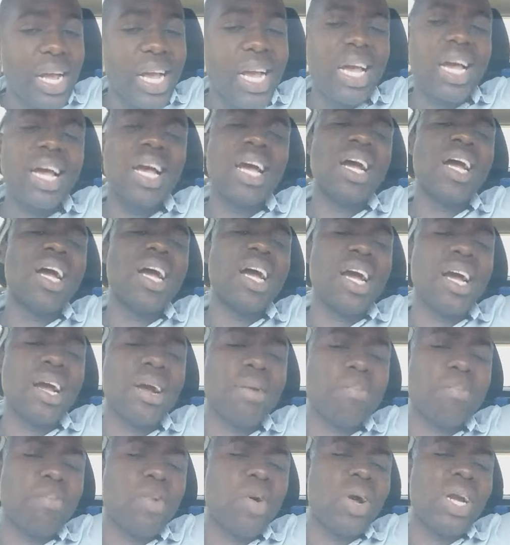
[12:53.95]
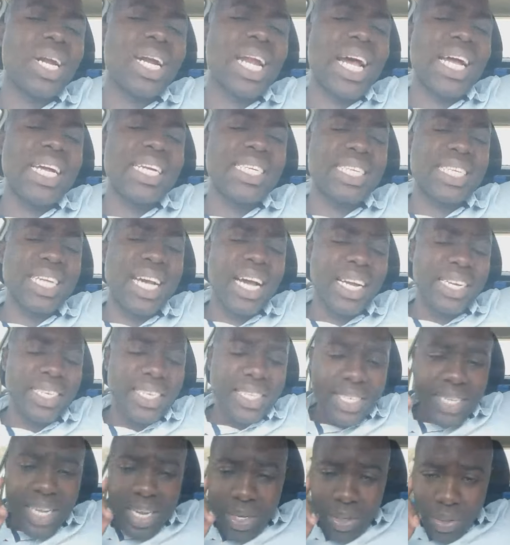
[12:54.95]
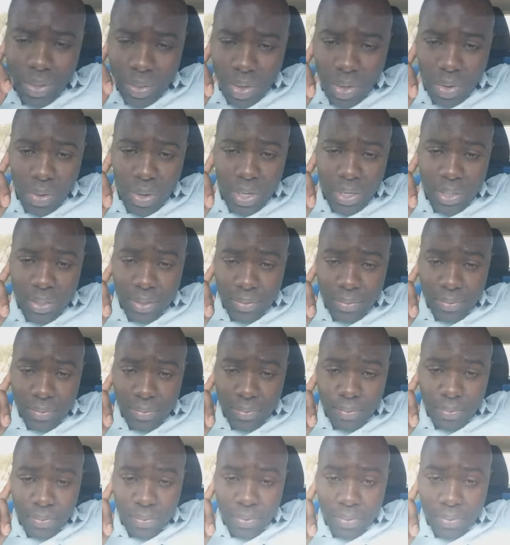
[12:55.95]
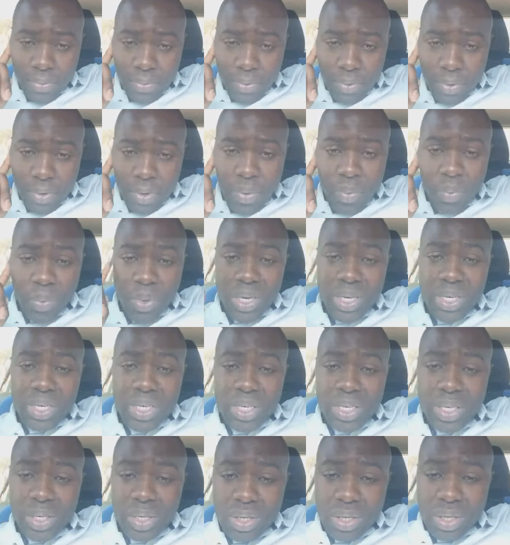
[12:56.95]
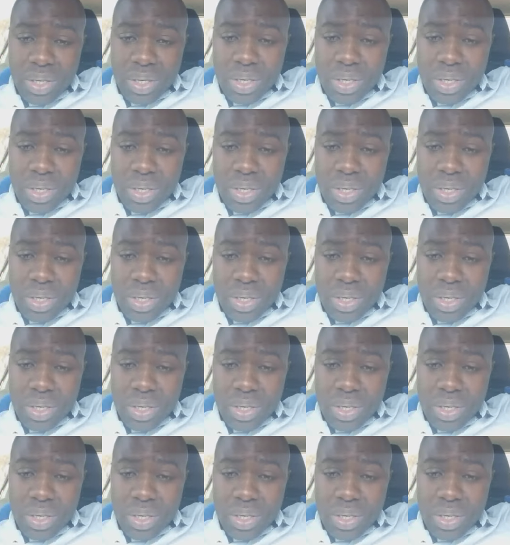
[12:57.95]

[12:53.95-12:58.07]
more lighter and say, you know what? We need